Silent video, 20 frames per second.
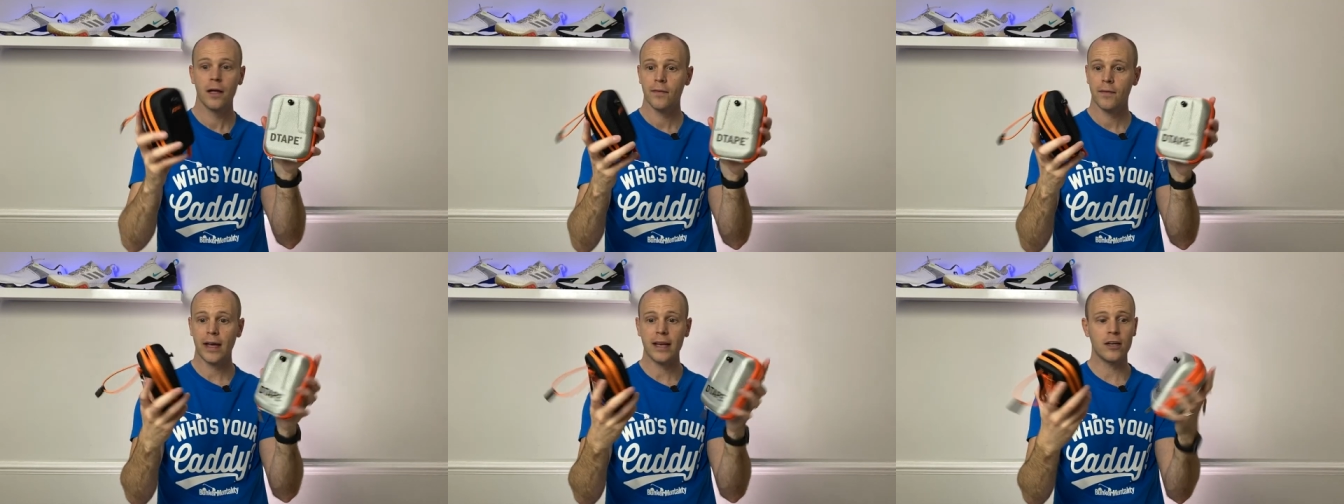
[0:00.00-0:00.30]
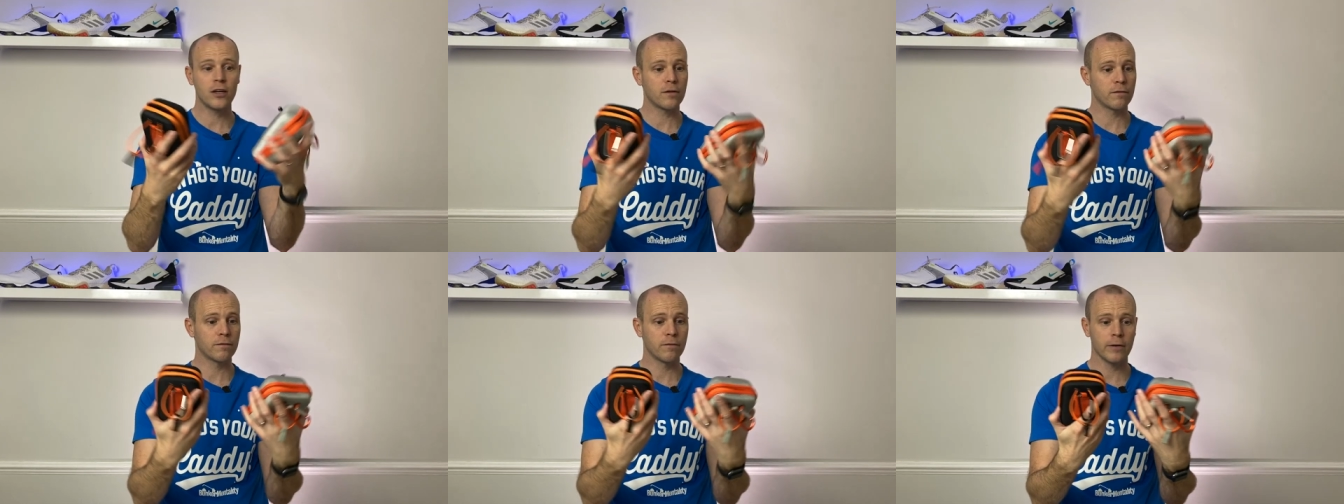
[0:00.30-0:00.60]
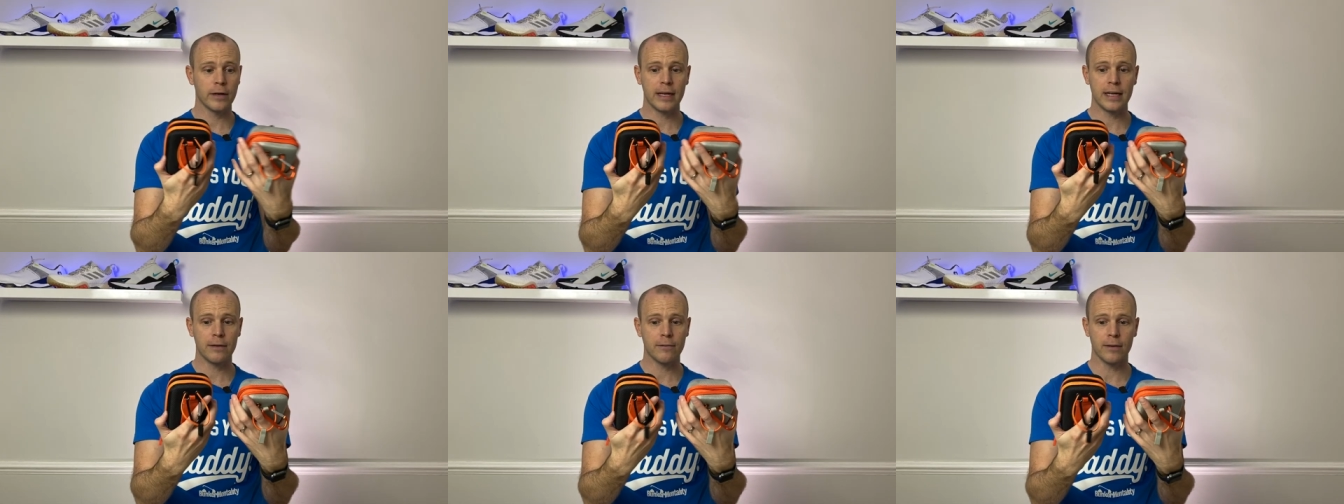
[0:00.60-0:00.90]
They look
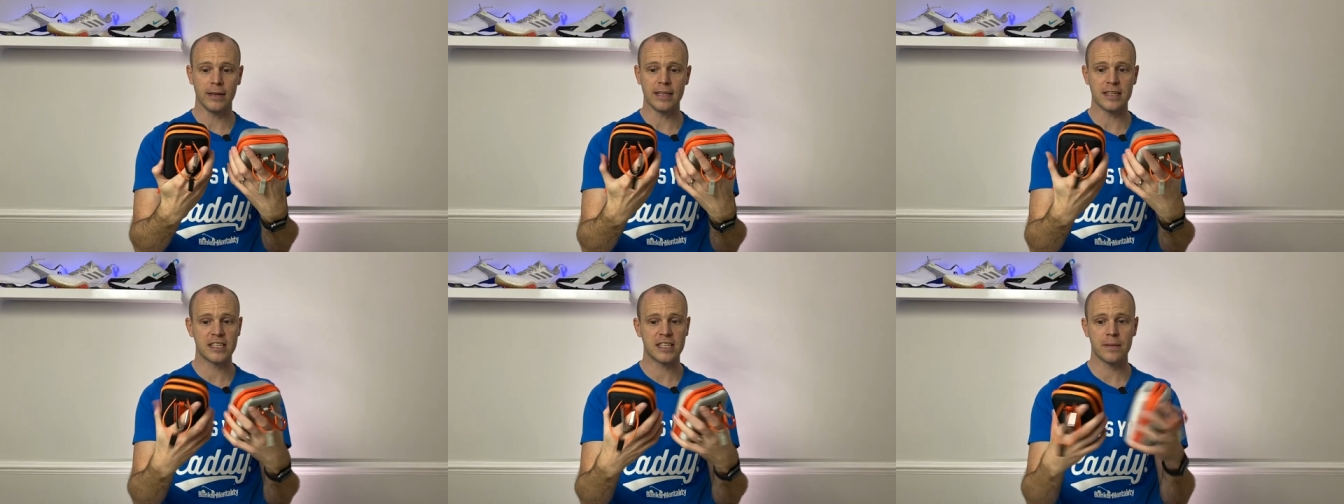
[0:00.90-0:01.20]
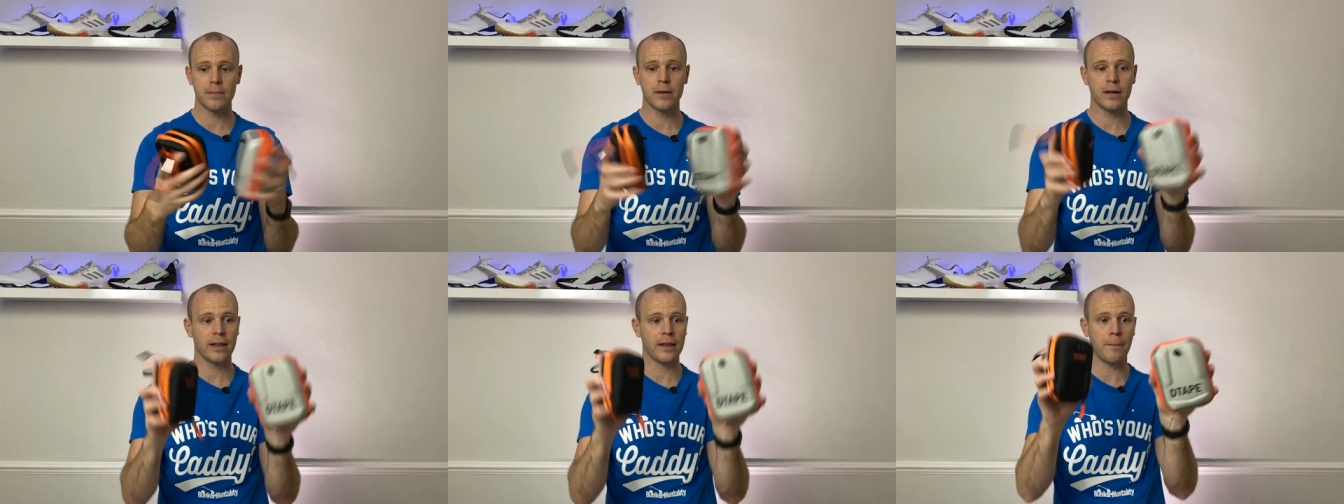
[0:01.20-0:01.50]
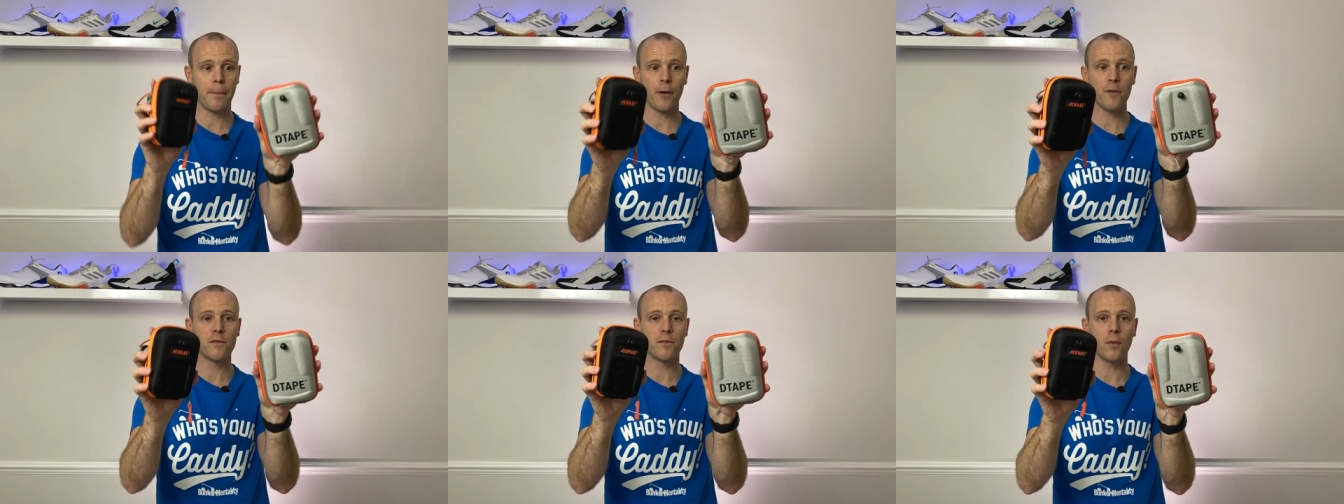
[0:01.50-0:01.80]
really, really similar. They
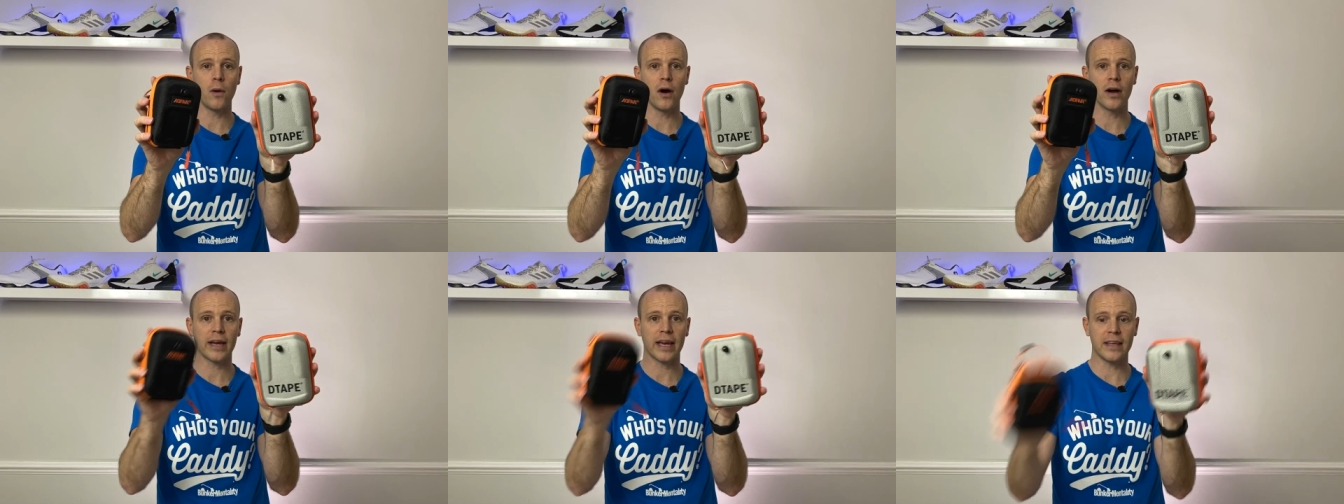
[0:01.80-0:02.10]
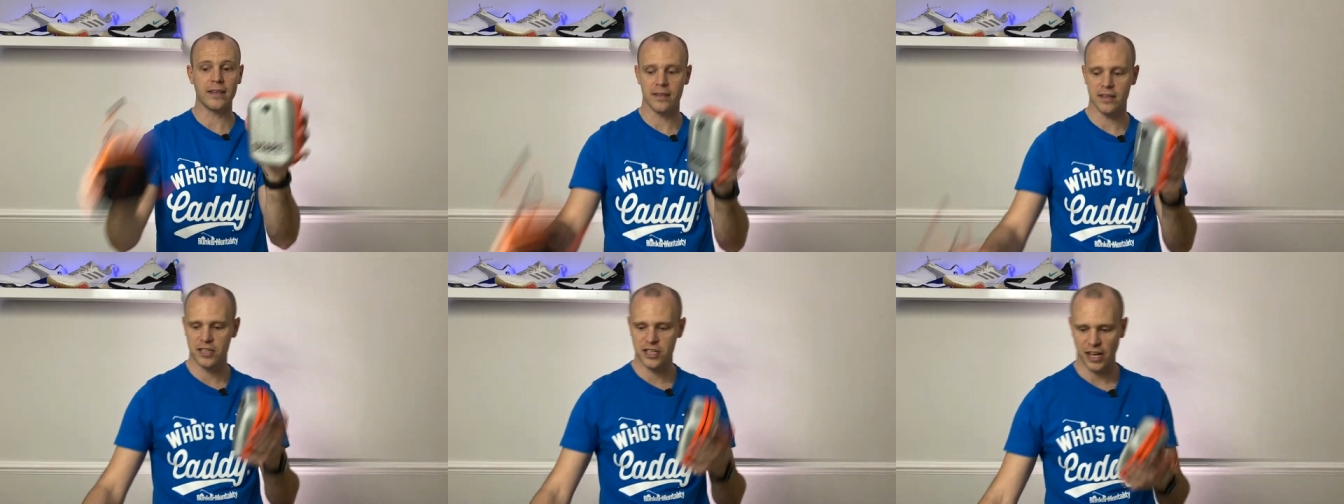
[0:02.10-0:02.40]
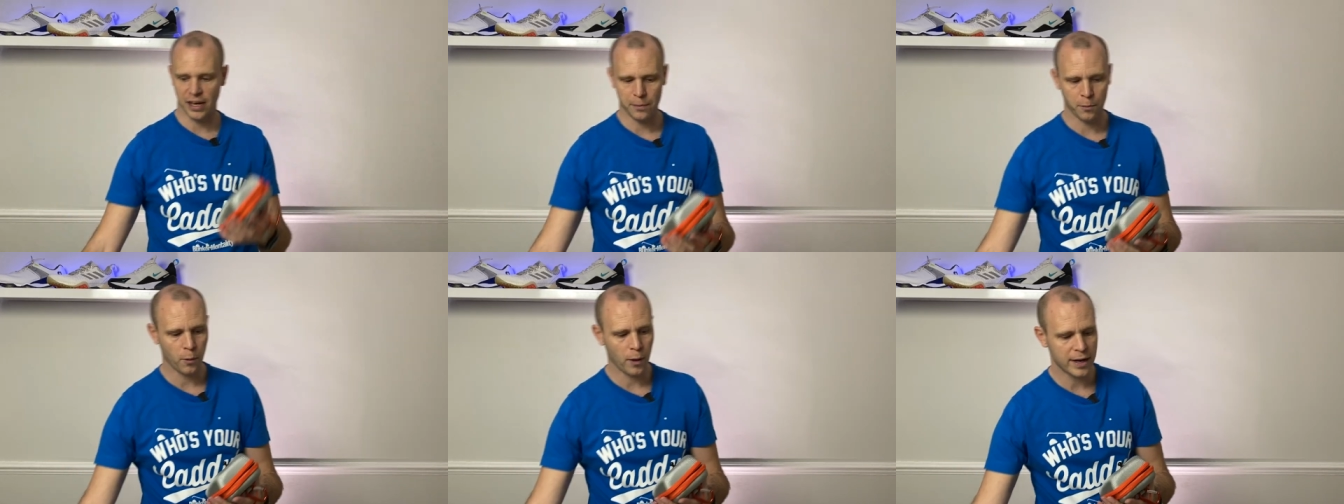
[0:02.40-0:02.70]
both work in the
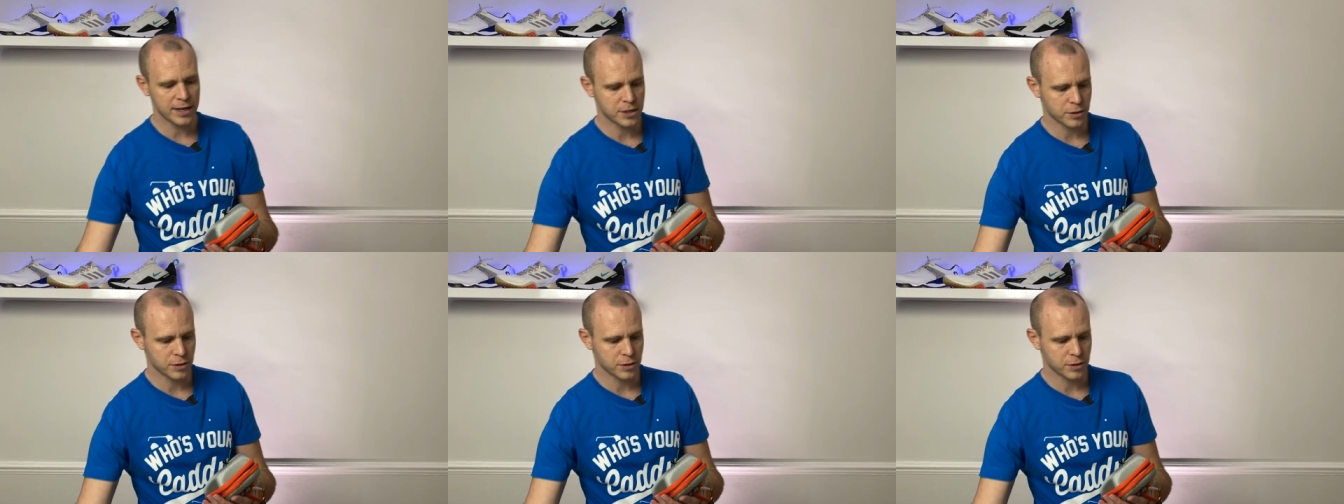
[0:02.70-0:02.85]
same way.